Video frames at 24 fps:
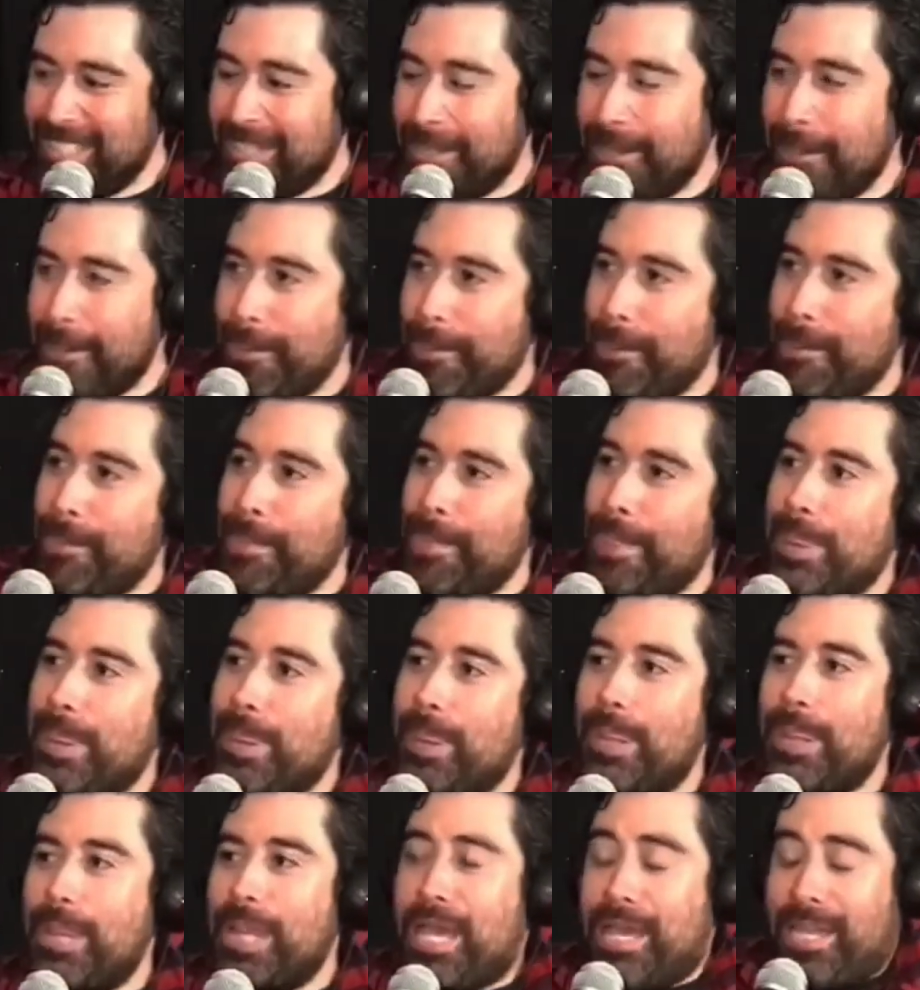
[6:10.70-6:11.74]
Anyway,
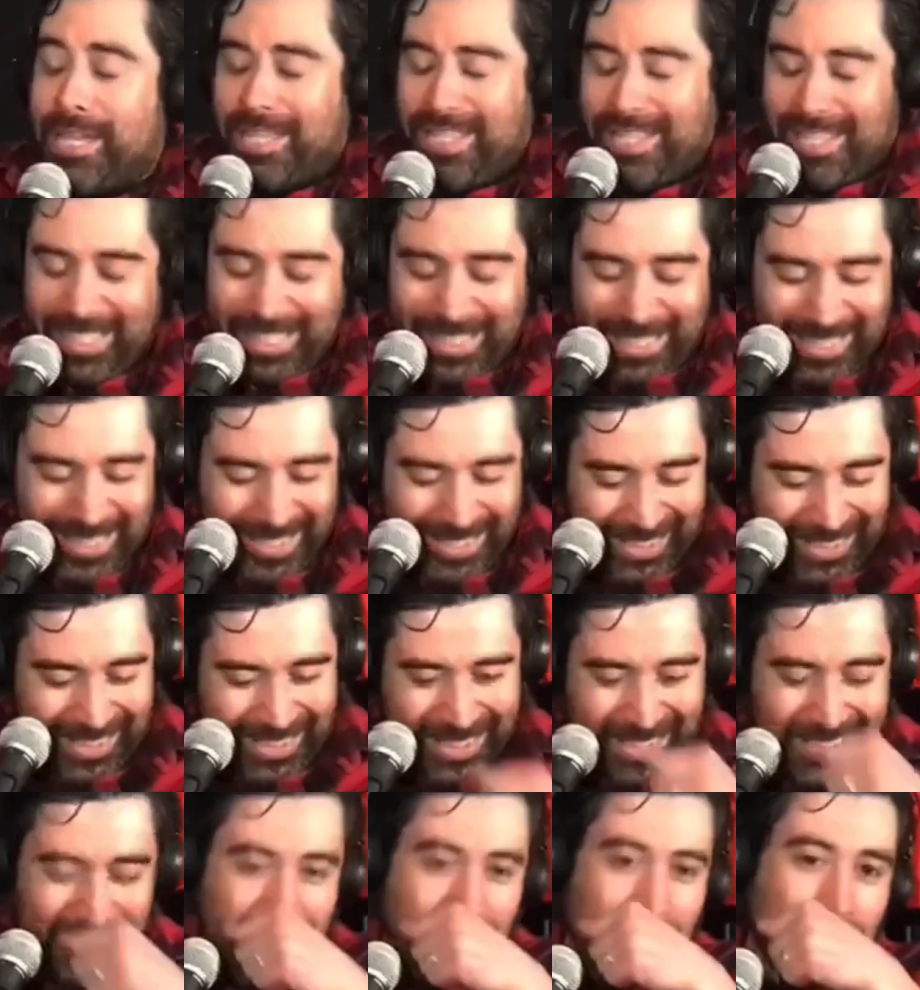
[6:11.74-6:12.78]
a
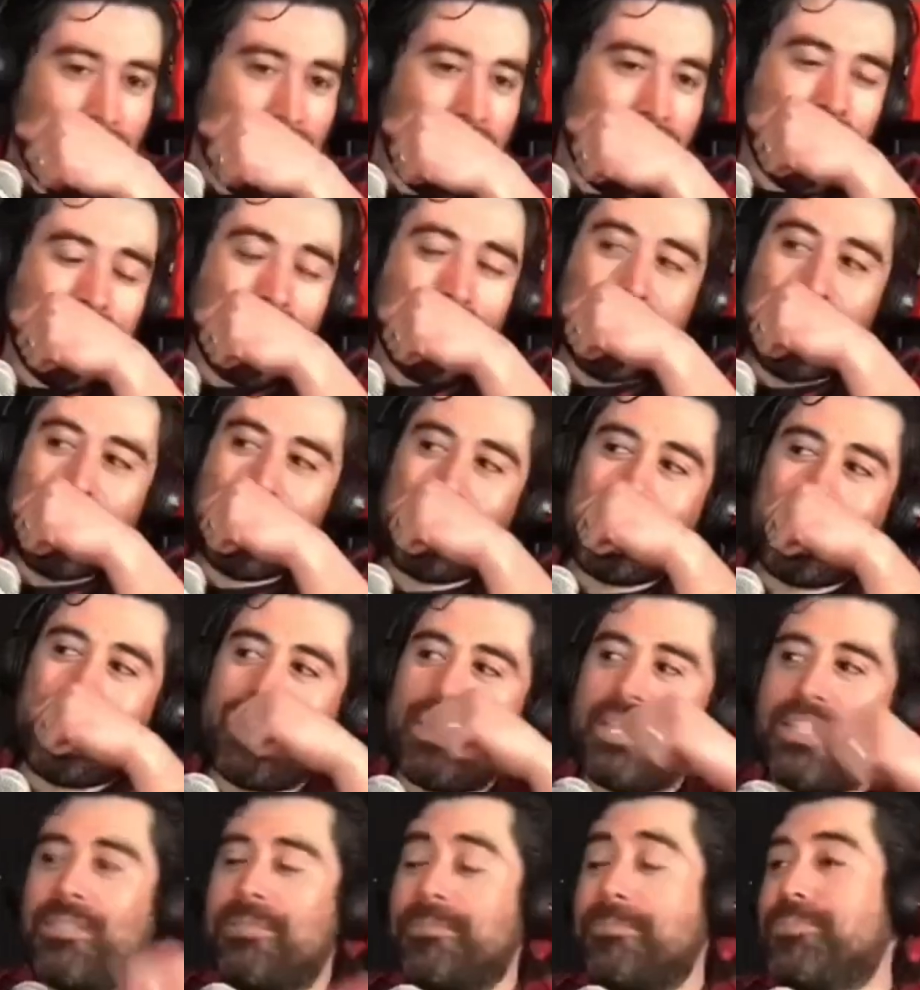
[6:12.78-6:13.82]
lot of references with
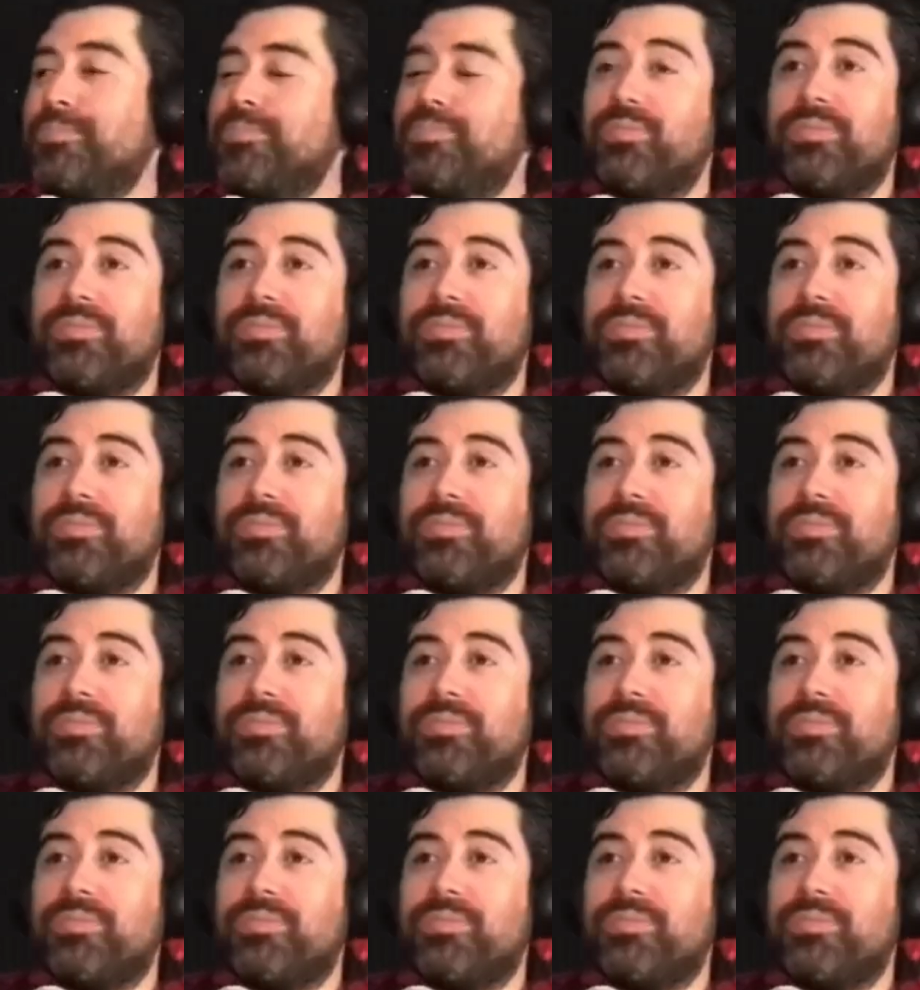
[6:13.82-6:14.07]
Blue Moon.